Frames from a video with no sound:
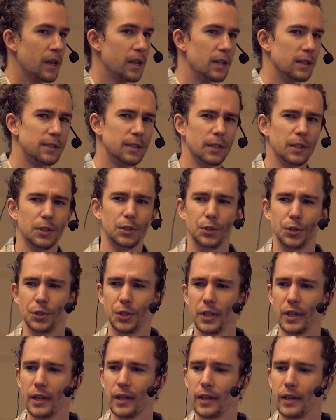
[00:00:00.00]
You see,
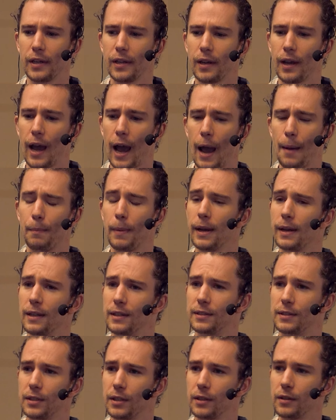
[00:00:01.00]
she had many
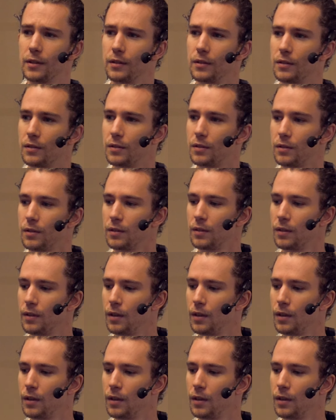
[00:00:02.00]
sins